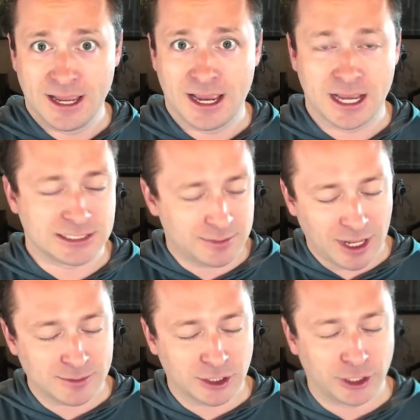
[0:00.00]
And
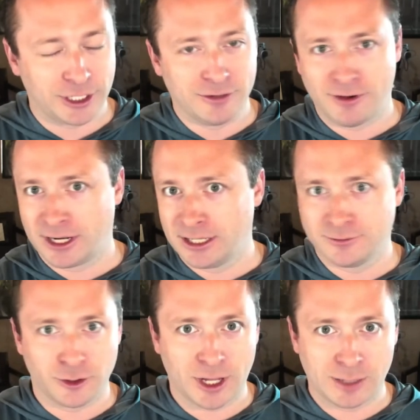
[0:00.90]
sometimes they'll look at you funny,
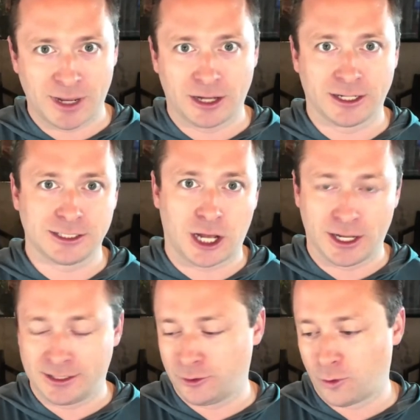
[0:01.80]
no doubt about it.
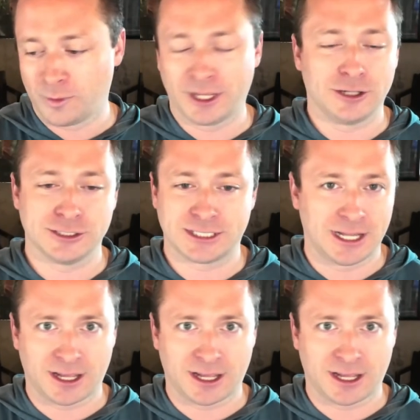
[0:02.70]
I normally I'll just say like,